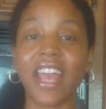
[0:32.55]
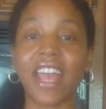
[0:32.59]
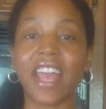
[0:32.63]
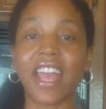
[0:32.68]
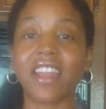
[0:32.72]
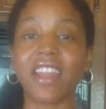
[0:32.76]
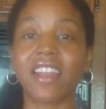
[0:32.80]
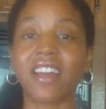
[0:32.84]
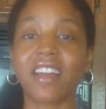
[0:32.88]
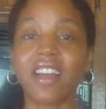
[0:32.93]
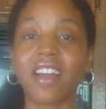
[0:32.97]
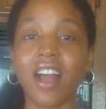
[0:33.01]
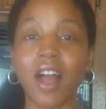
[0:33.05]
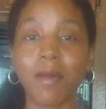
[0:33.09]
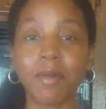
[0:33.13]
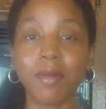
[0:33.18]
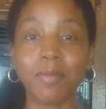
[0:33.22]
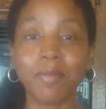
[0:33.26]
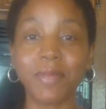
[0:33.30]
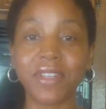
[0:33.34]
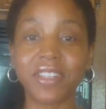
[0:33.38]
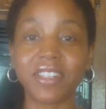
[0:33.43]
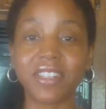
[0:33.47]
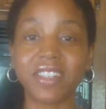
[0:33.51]
And a
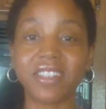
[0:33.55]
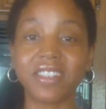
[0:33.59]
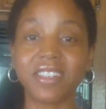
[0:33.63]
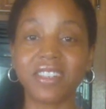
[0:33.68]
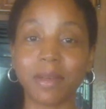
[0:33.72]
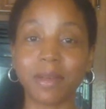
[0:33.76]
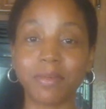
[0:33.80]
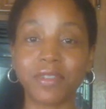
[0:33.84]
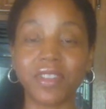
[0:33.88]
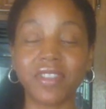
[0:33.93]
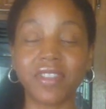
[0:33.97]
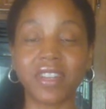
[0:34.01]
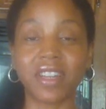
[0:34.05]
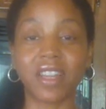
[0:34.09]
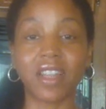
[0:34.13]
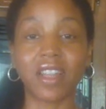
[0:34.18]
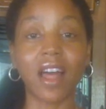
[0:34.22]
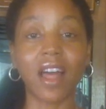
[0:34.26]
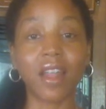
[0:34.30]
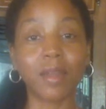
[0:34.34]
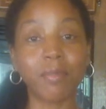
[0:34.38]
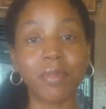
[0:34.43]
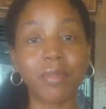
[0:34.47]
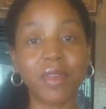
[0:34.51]
common misconception that a
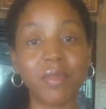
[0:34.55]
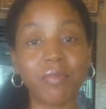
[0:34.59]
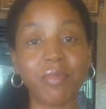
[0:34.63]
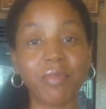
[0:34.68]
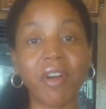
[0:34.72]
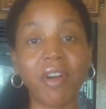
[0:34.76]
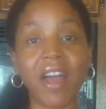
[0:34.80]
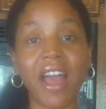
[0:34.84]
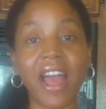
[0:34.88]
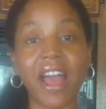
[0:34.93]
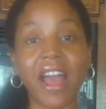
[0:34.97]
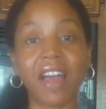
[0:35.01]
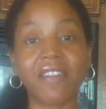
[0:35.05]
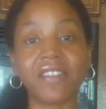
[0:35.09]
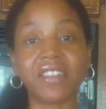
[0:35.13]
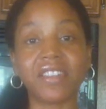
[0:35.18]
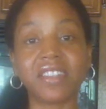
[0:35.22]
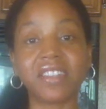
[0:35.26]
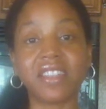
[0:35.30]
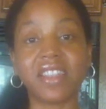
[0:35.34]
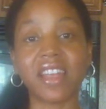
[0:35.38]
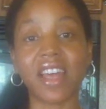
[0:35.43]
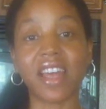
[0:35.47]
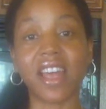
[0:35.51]
lot of people have
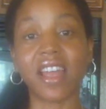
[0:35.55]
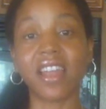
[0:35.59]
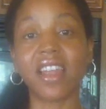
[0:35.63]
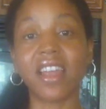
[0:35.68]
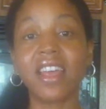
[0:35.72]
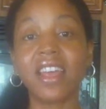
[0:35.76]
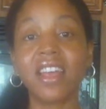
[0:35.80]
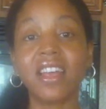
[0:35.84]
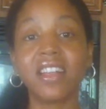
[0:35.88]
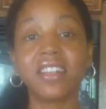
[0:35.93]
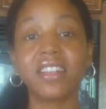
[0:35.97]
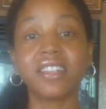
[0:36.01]
is that